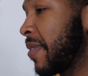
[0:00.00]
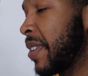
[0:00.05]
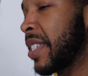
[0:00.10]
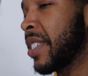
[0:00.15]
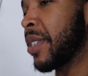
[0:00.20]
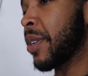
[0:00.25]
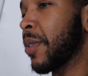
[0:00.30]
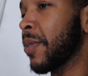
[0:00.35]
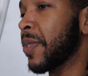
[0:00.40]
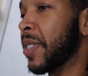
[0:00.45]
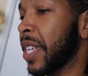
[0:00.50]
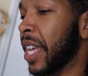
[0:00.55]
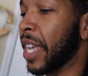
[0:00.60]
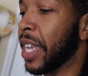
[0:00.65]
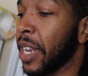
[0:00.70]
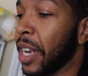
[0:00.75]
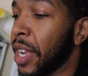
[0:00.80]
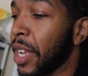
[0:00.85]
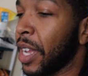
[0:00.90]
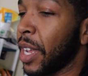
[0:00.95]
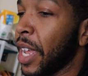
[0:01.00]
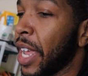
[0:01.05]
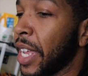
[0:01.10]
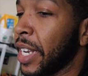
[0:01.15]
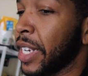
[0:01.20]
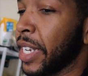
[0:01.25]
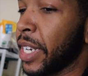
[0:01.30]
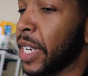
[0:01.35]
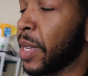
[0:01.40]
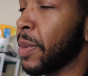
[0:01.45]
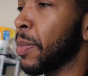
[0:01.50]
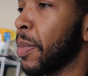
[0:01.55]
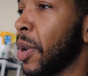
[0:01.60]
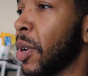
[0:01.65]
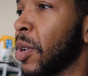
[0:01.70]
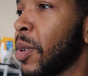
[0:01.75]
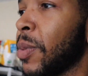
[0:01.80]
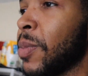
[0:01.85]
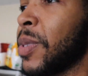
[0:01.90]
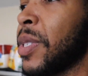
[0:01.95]
these Novsight LED
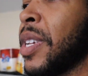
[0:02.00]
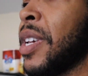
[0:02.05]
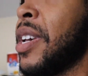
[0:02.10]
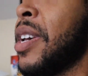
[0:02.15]
bulbs,